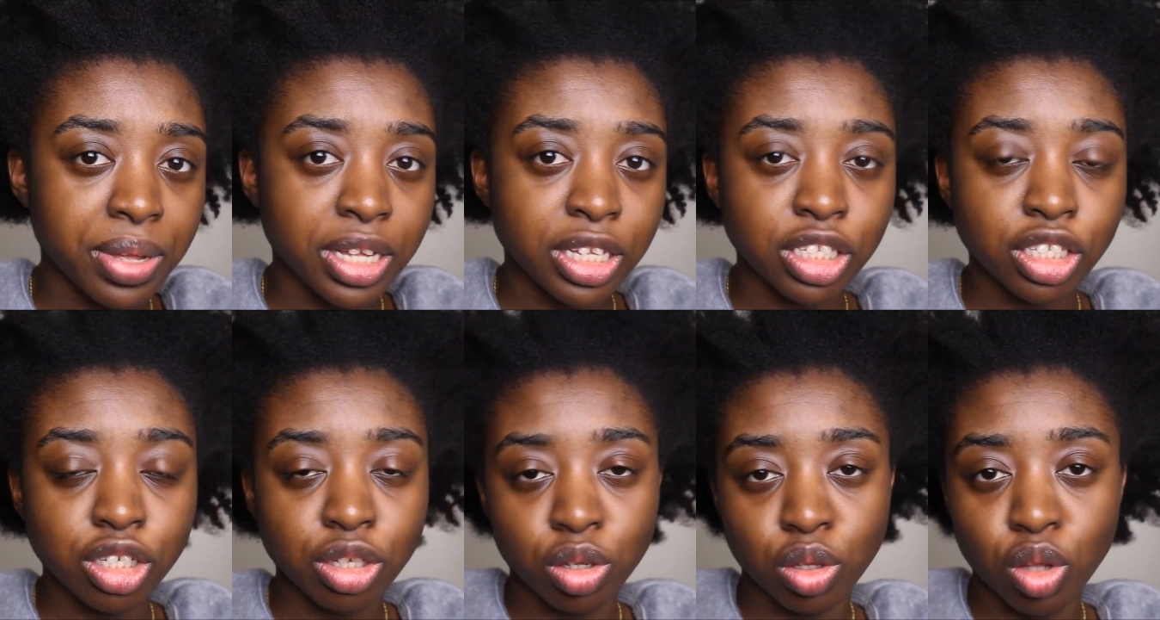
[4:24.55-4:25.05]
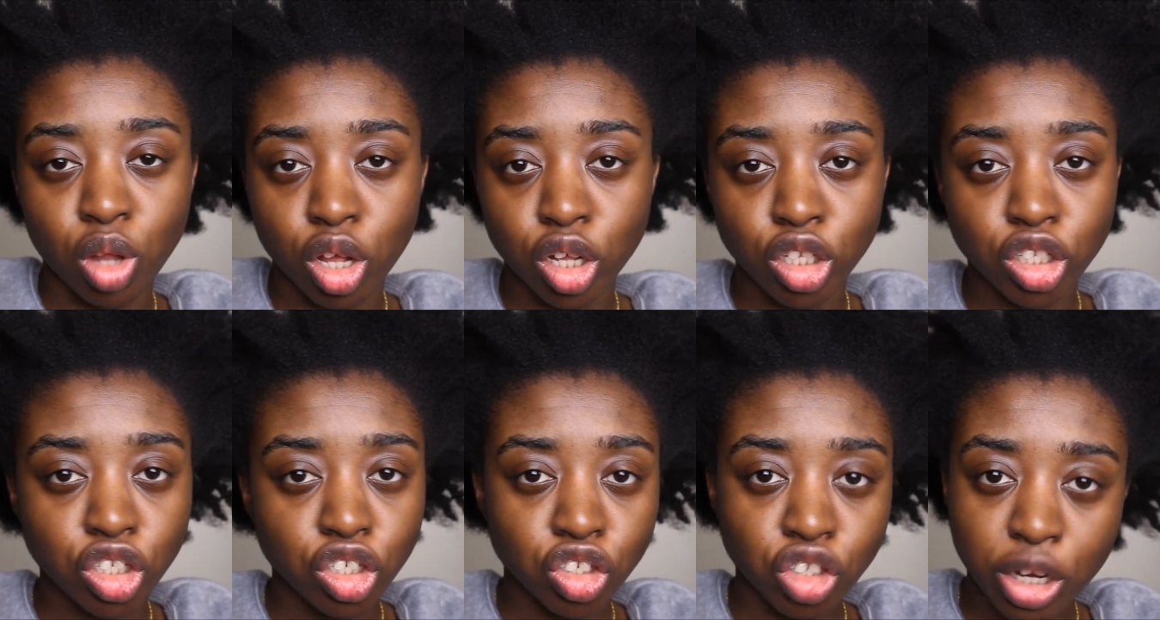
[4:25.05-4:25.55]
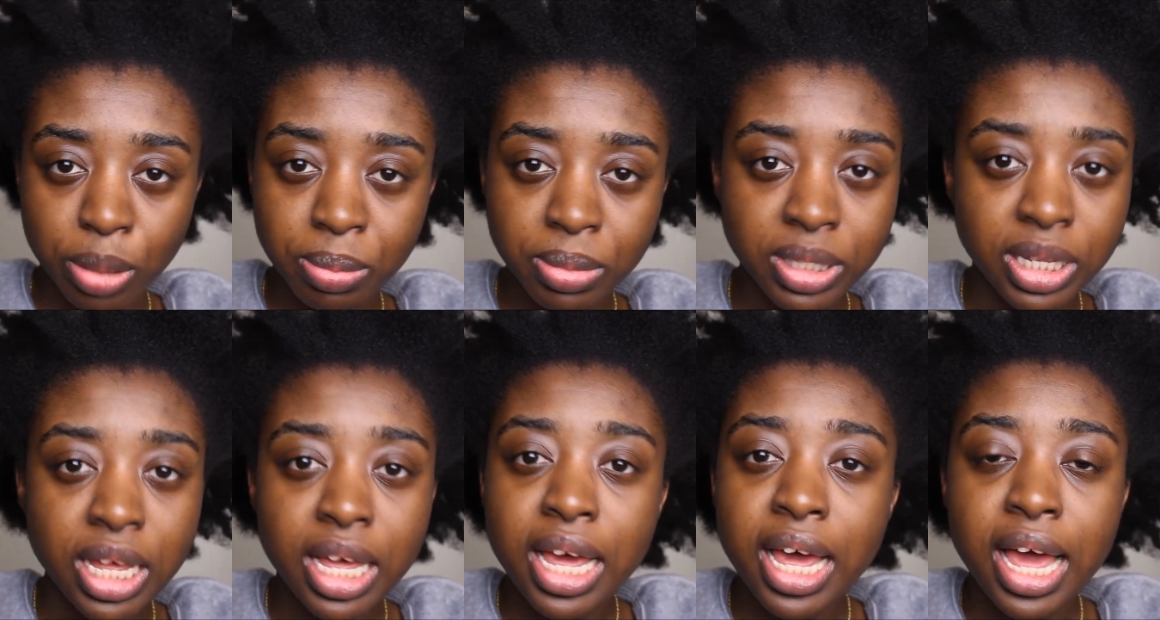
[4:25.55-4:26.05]
into long
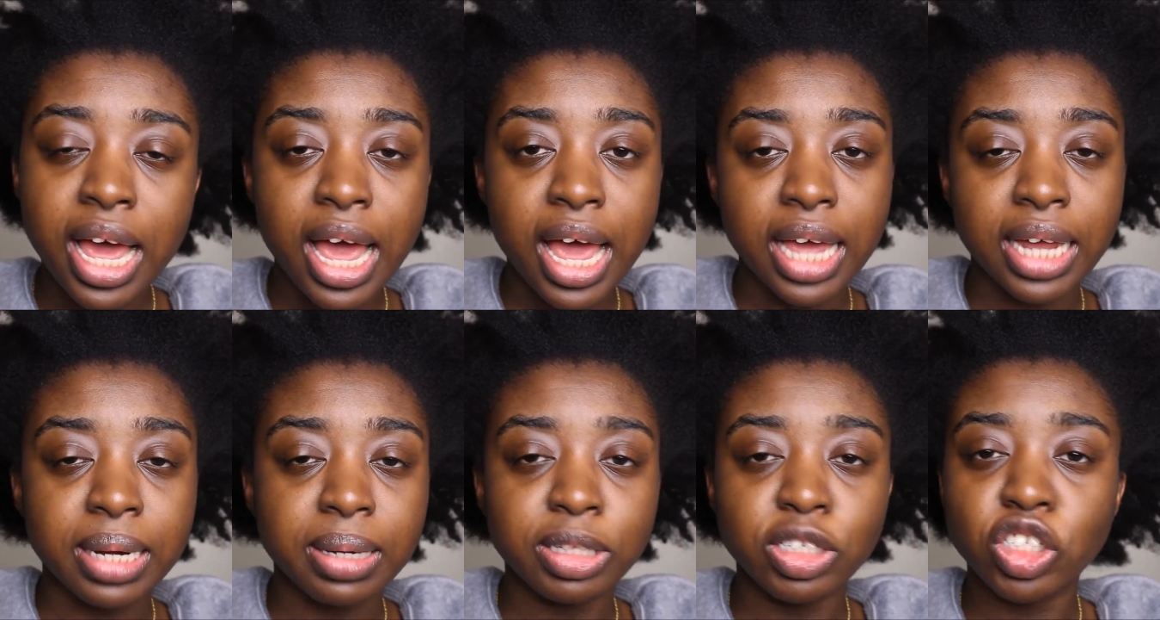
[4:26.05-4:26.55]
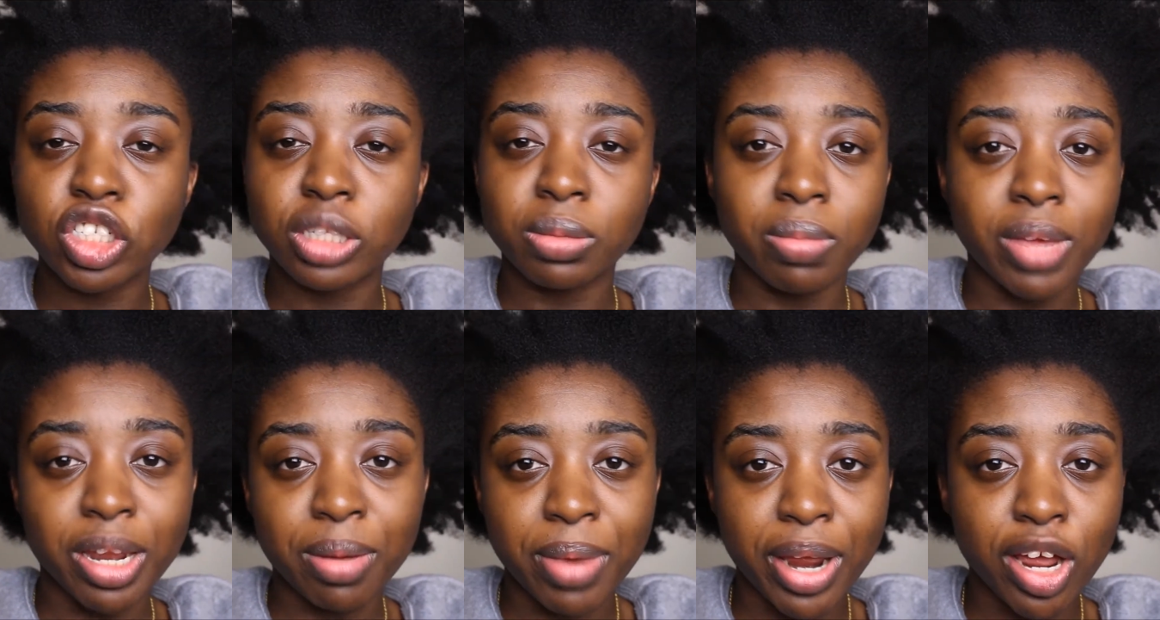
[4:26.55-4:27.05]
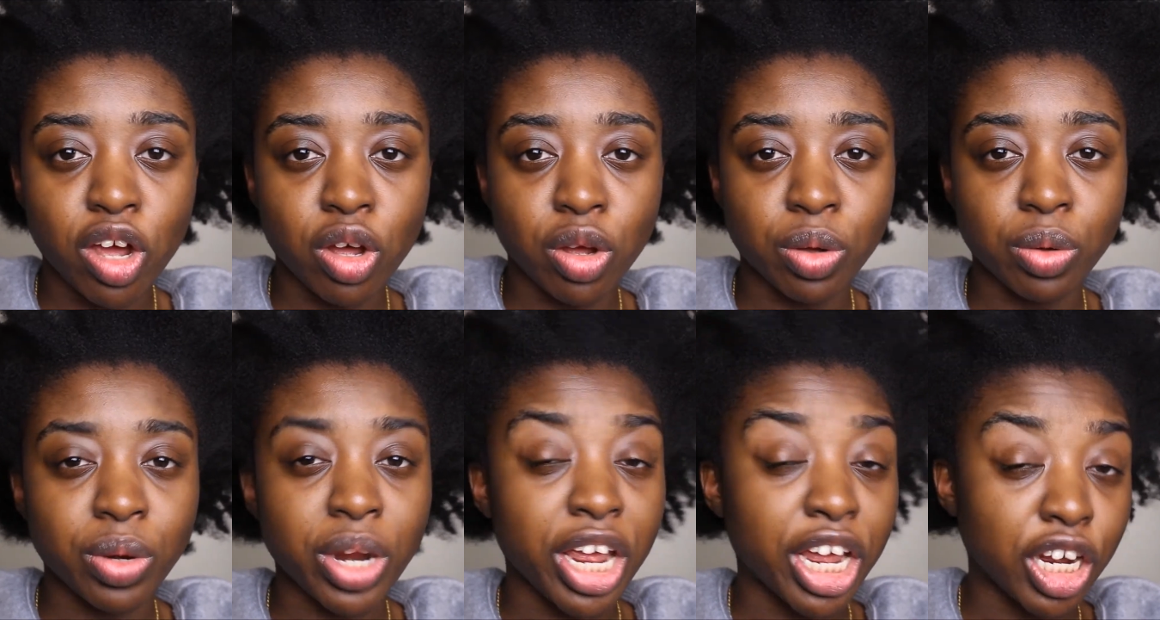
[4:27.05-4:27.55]
strips and just made my
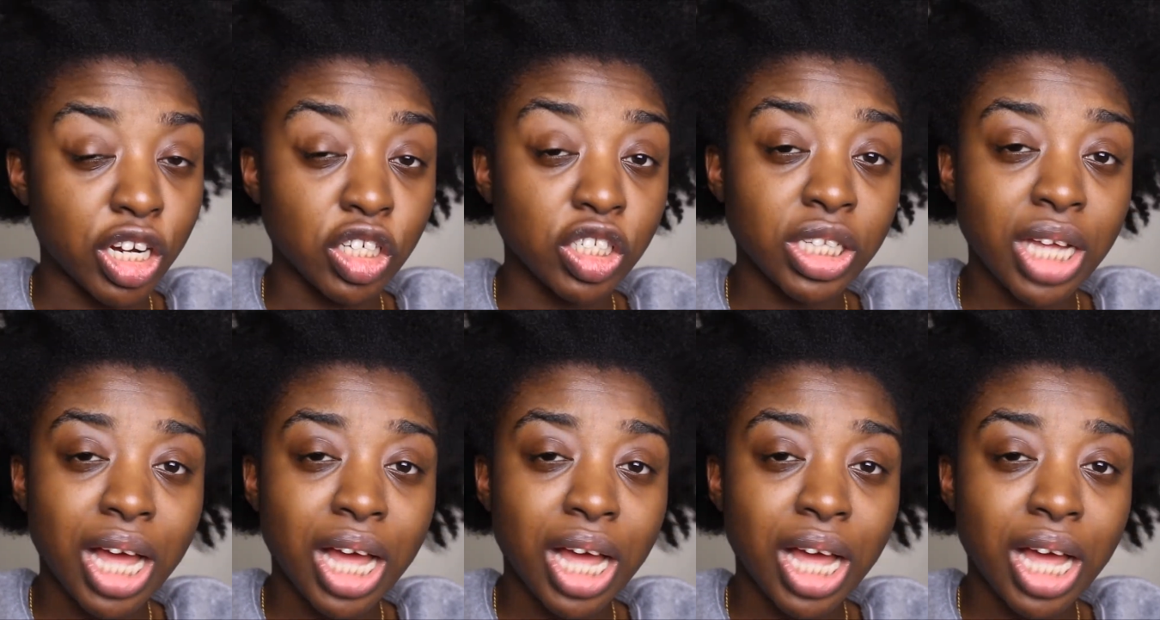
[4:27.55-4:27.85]
own hair